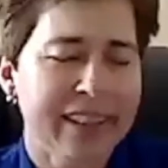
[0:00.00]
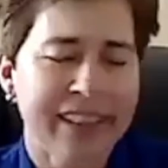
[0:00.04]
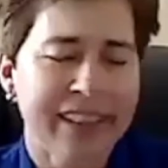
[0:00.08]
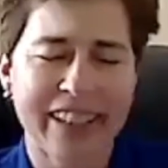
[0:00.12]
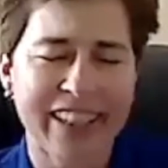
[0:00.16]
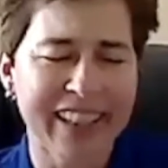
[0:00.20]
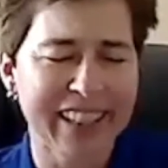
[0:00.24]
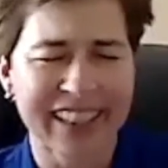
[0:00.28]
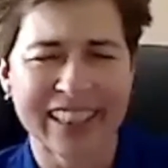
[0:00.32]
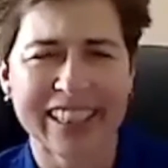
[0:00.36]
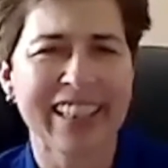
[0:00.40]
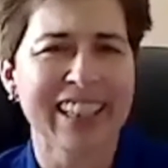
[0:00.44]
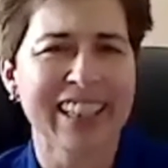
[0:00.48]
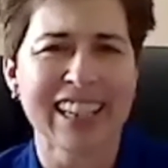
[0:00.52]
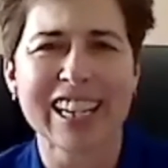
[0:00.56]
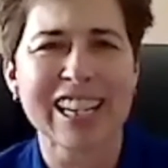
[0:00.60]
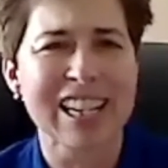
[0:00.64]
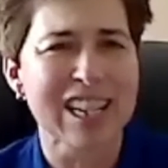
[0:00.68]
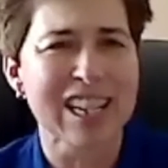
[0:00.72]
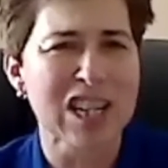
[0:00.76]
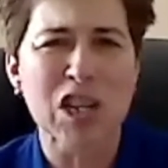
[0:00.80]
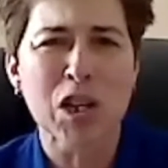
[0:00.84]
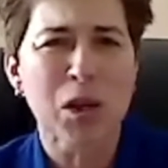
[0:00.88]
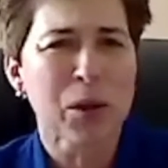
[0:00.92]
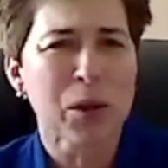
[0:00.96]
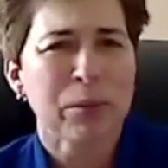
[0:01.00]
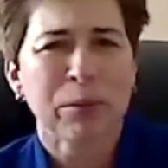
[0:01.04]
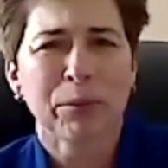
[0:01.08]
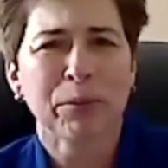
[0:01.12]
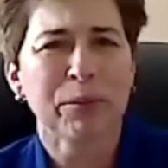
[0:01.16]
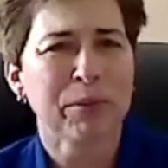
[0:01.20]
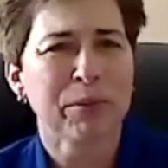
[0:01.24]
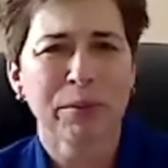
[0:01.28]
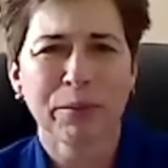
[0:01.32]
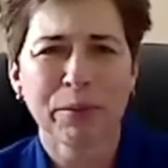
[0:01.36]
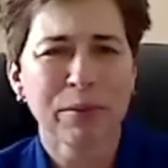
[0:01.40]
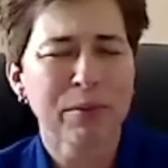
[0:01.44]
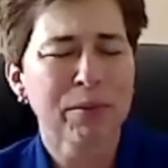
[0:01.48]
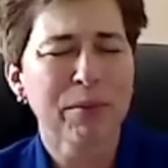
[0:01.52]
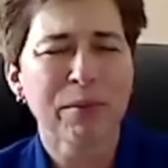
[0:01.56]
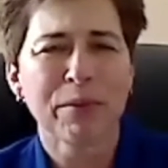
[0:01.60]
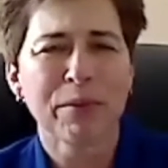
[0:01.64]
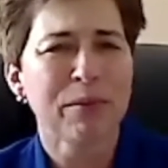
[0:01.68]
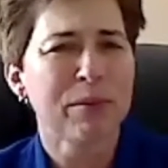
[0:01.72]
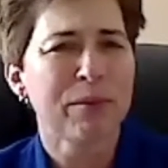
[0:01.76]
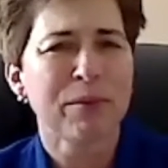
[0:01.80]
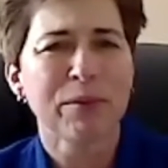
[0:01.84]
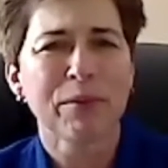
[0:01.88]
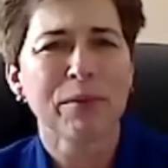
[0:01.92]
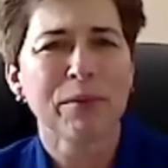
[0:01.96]
nonprofit
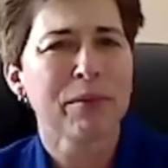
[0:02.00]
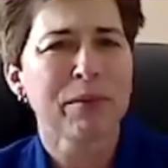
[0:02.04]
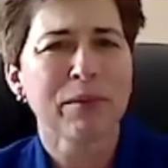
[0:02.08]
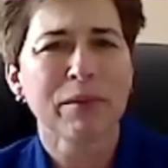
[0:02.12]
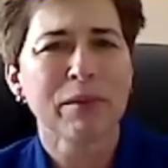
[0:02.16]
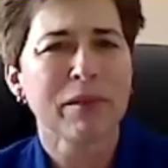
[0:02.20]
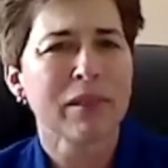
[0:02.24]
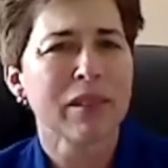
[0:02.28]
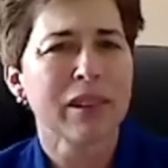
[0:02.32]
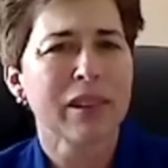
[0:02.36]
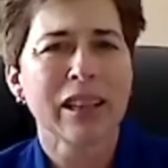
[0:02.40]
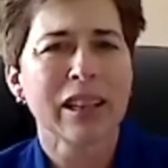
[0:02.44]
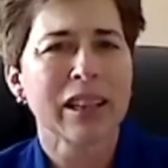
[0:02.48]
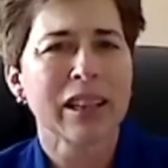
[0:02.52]
working in the homeless